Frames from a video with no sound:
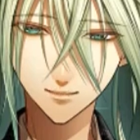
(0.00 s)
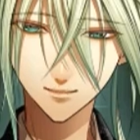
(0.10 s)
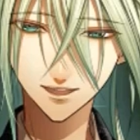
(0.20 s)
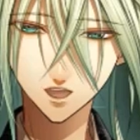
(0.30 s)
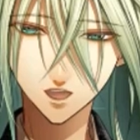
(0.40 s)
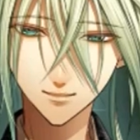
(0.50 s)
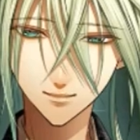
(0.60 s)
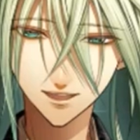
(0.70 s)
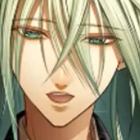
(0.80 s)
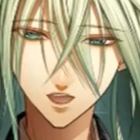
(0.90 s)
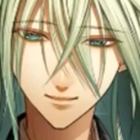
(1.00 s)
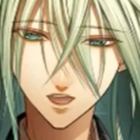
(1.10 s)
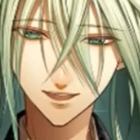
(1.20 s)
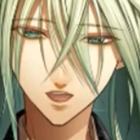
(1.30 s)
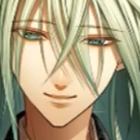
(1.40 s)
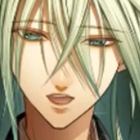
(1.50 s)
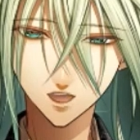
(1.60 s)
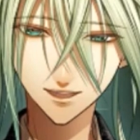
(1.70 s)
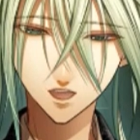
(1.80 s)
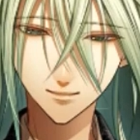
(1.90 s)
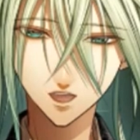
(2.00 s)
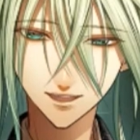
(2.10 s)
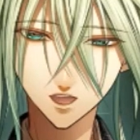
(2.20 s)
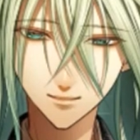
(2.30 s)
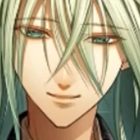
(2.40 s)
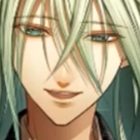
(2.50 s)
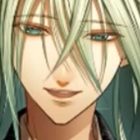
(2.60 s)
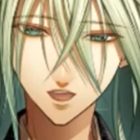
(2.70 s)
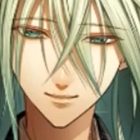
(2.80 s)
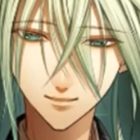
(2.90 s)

Thank you. Could you put it here? What is it?